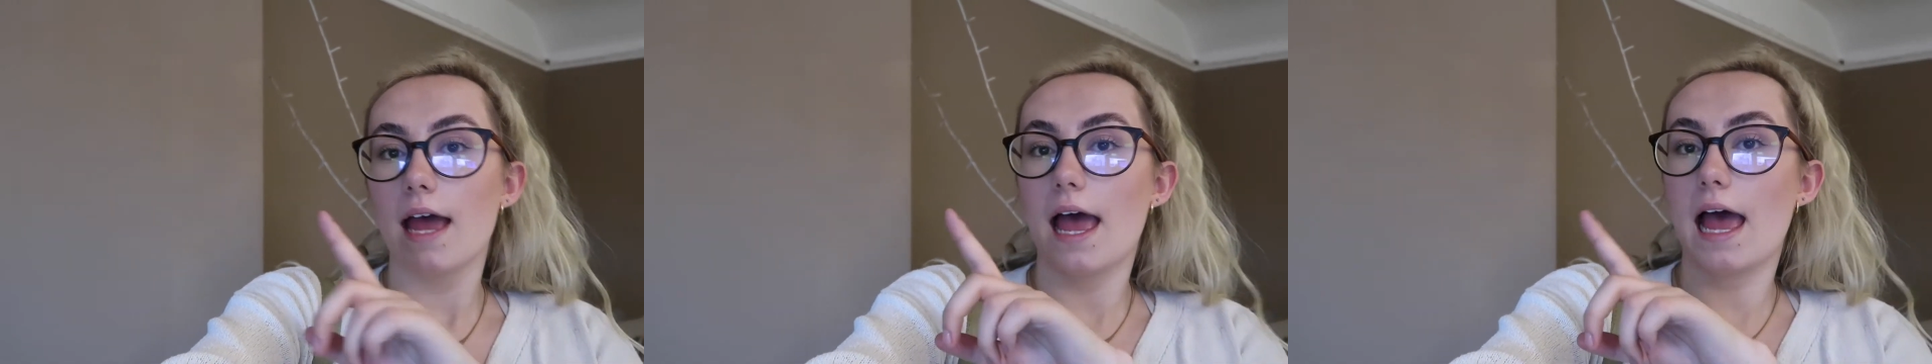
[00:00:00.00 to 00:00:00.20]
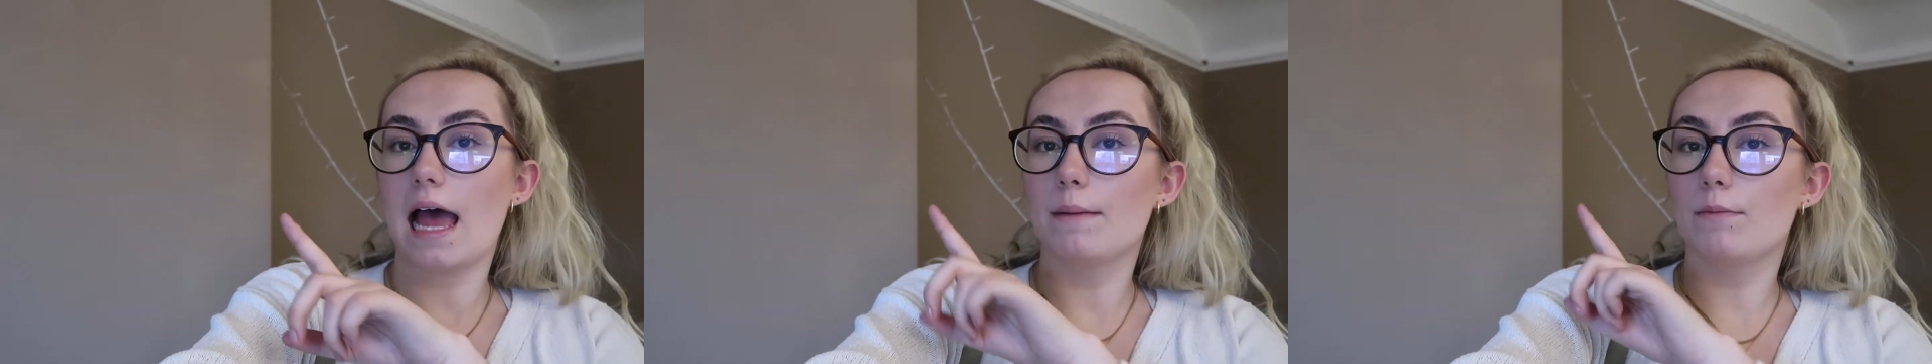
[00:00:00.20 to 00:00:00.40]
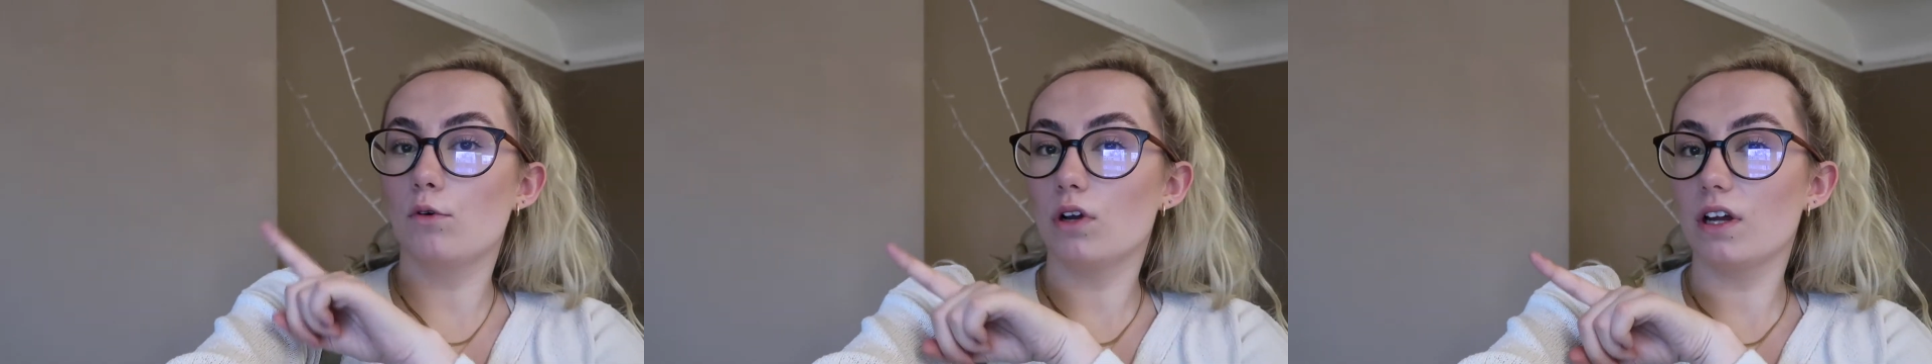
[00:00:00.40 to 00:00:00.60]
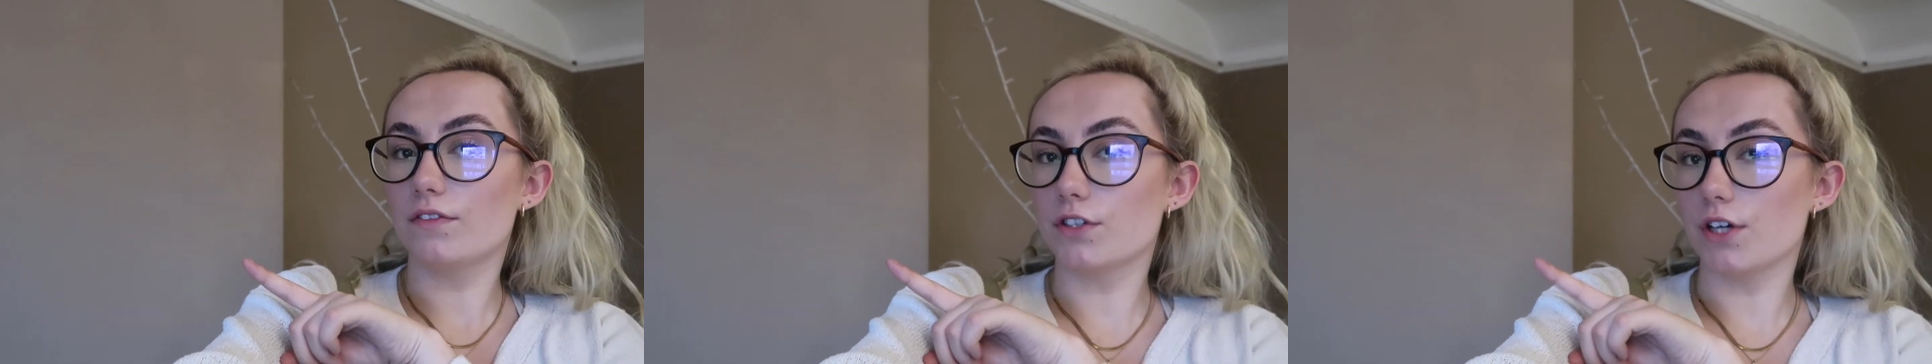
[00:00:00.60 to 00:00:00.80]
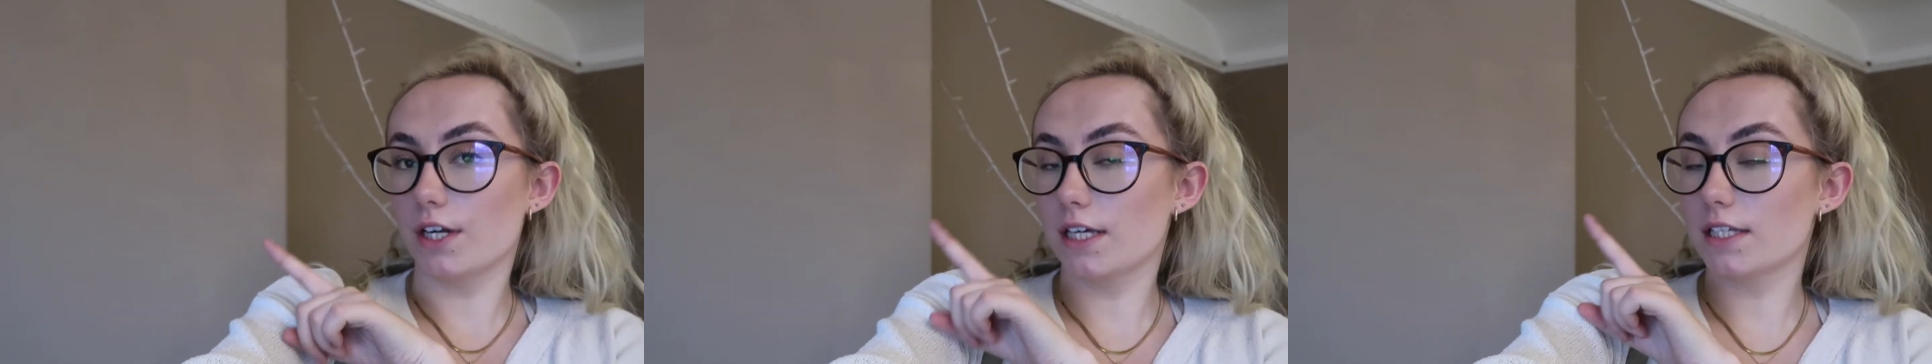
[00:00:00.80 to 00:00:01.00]
All I've
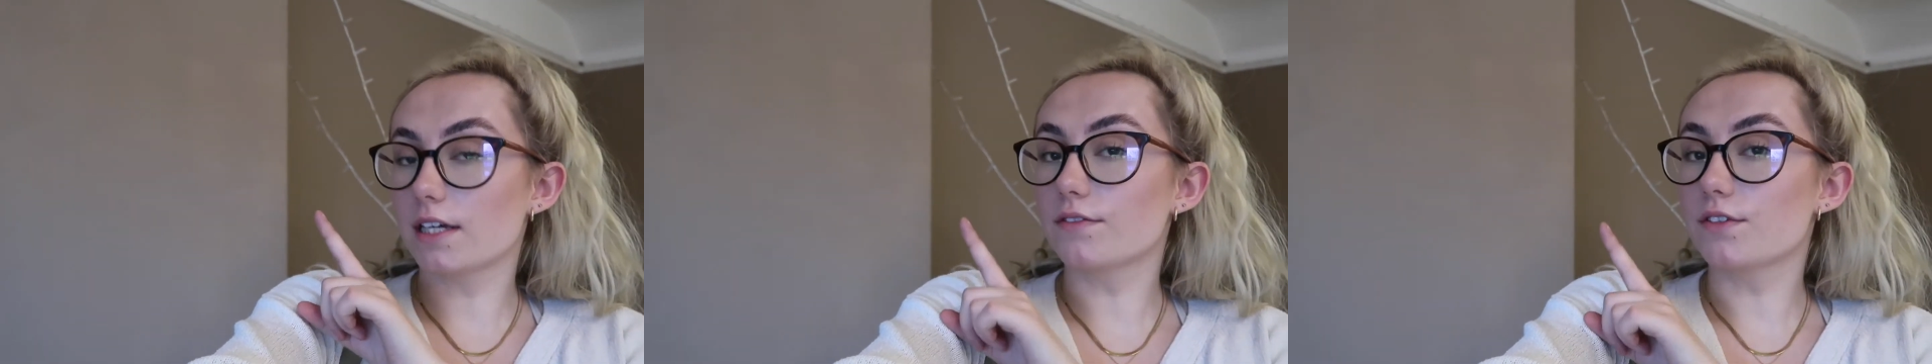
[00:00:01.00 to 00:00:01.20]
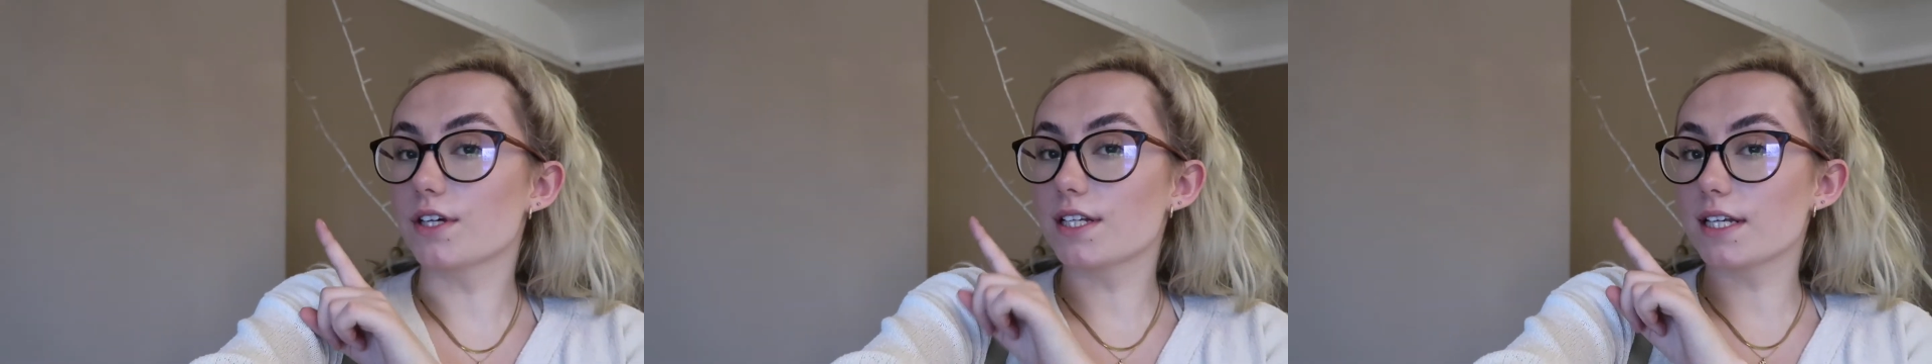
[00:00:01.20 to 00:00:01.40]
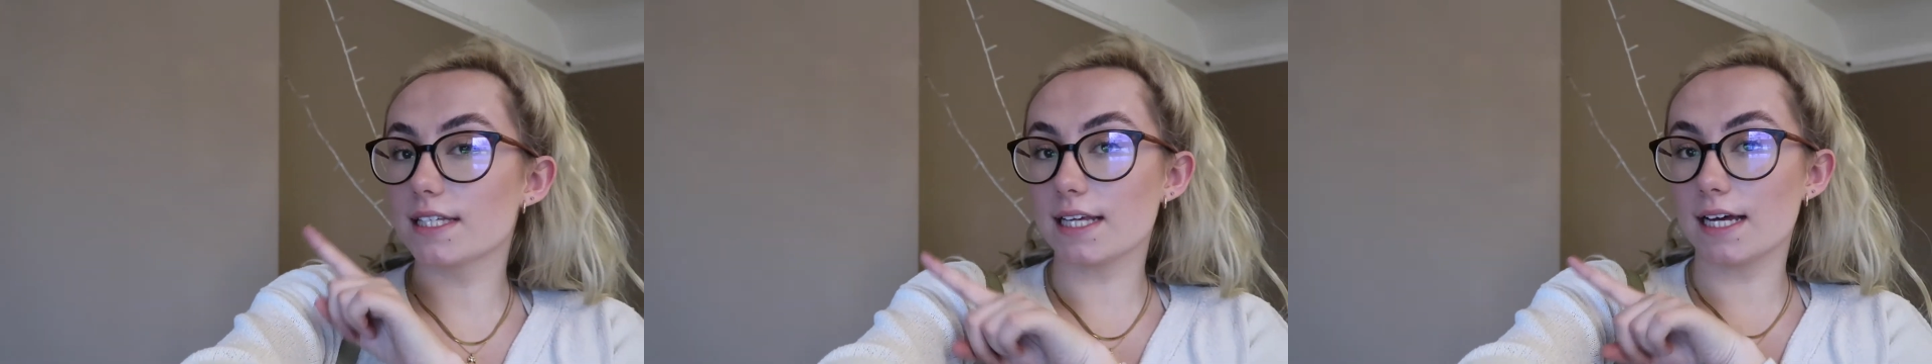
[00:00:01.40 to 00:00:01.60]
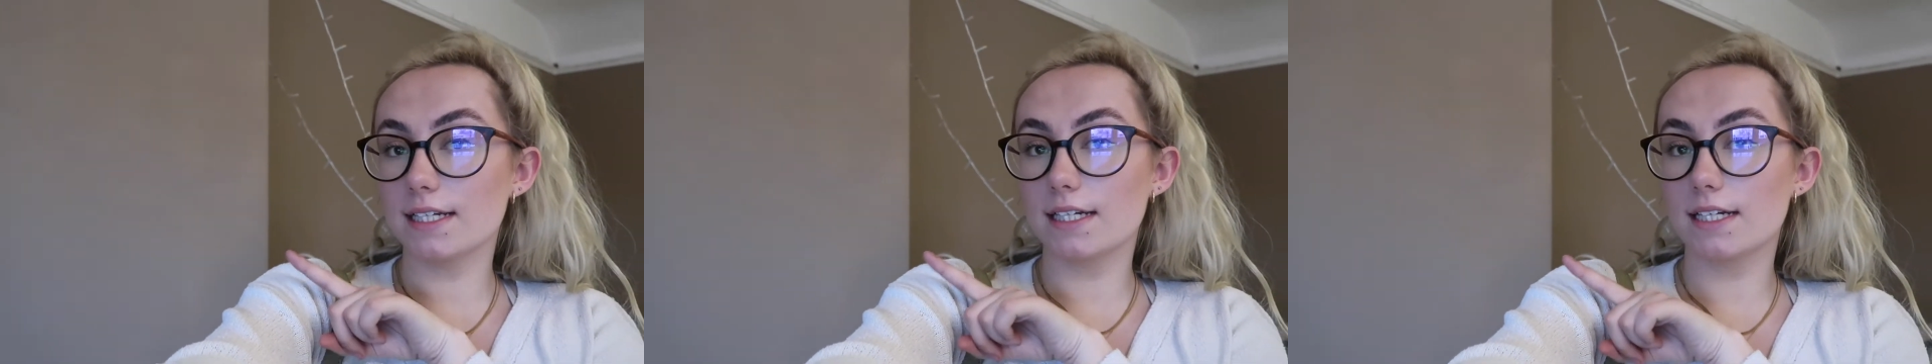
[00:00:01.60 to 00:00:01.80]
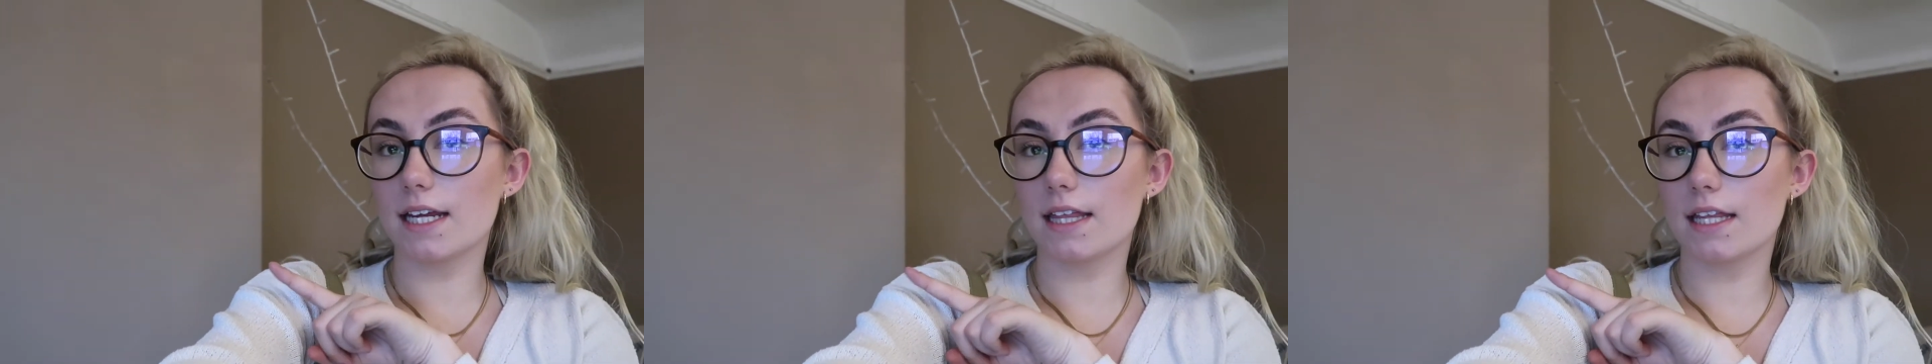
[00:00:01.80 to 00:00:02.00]
done is I've just sanded